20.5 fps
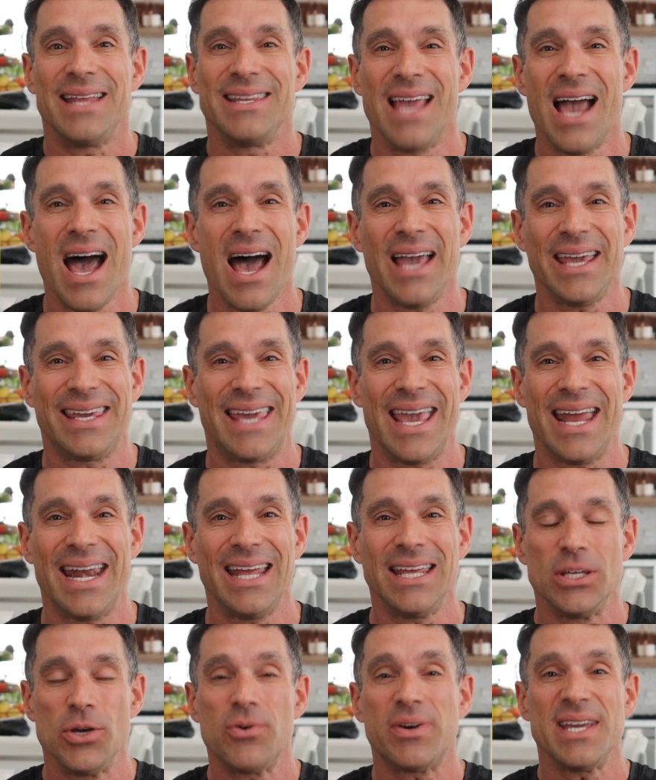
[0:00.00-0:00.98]
And yeah, I get
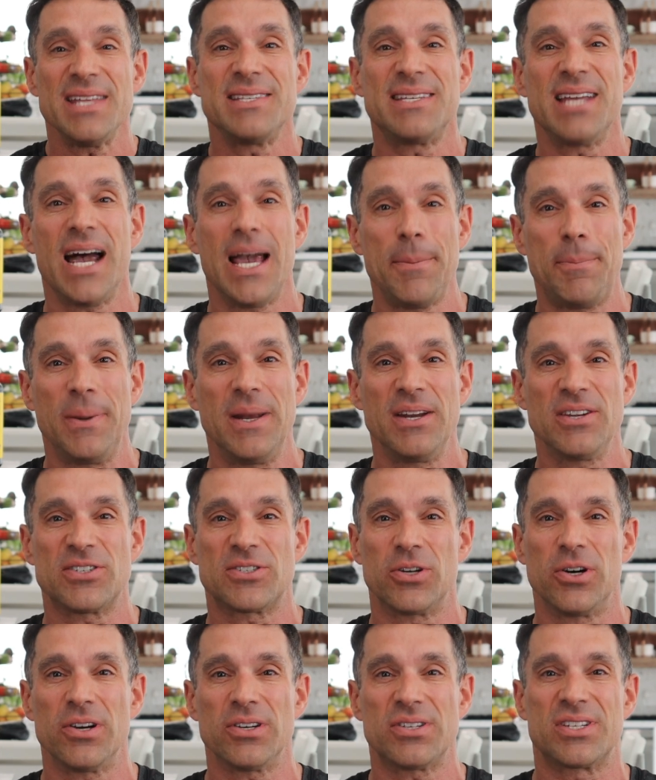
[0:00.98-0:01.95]
it. You can type in a
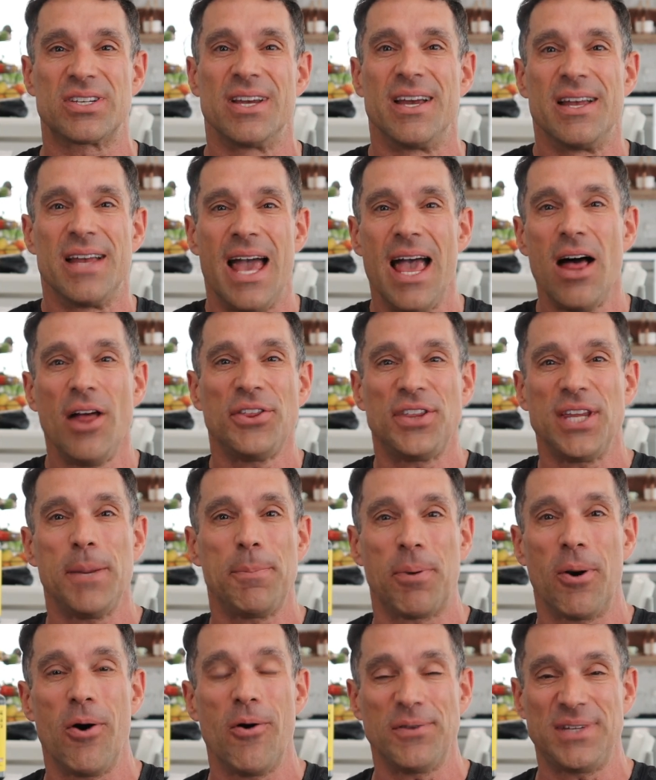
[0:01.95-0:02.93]
search, healthy
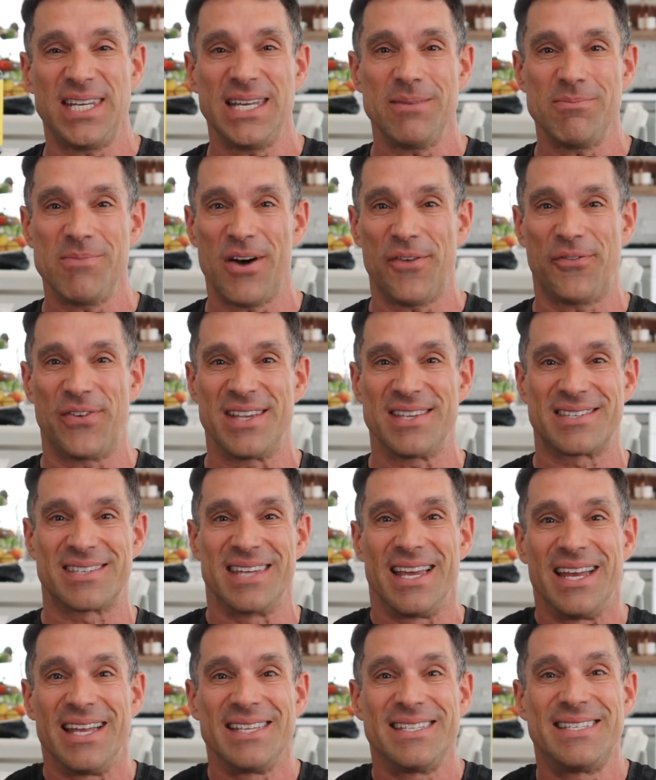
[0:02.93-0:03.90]
protein muffins,
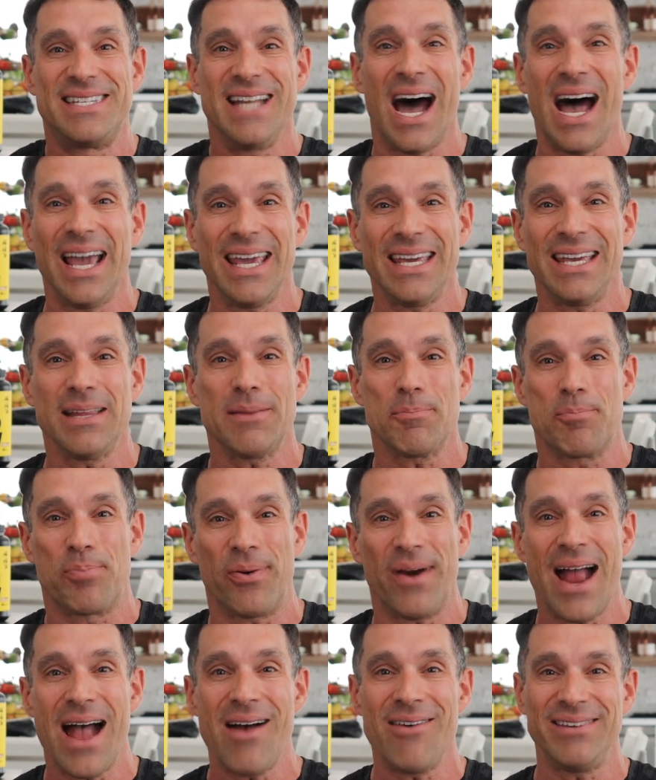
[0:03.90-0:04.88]
diet
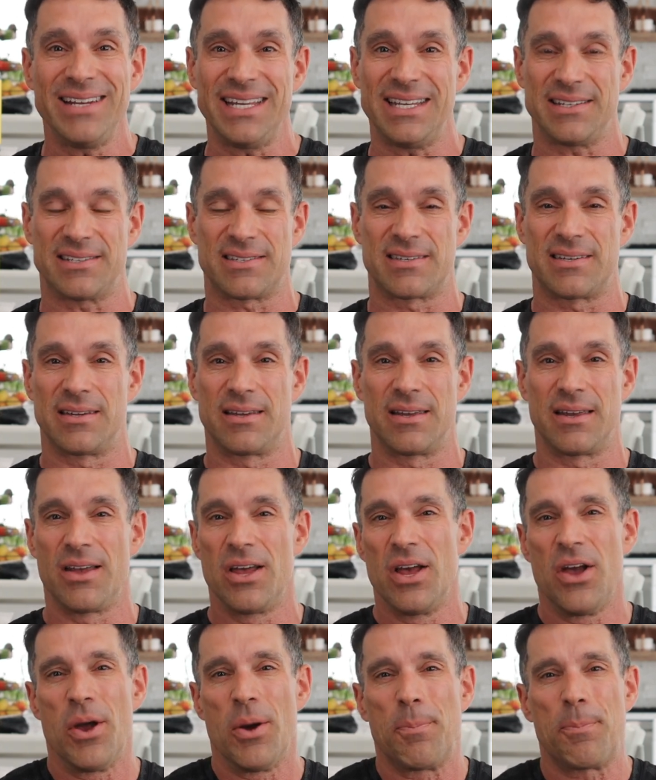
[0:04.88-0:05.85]
brownies,
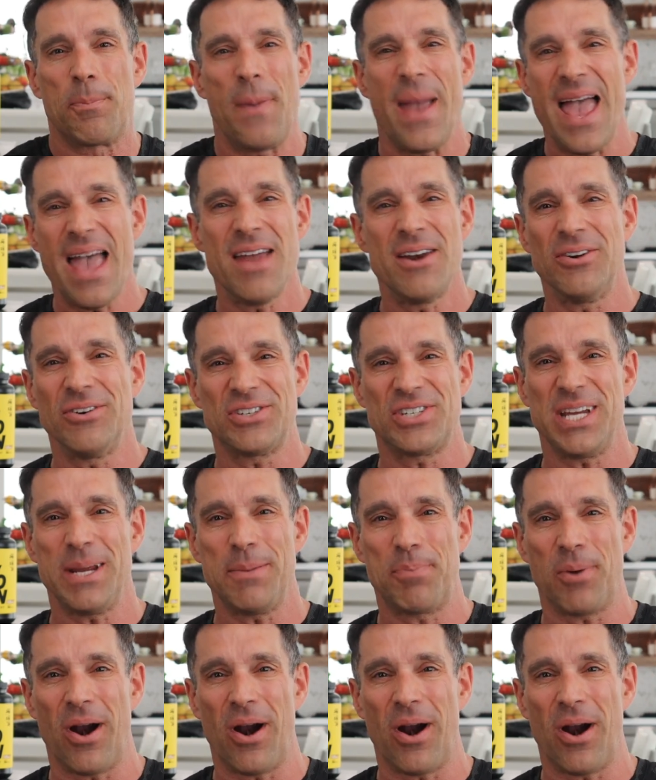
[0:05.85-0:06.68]
energy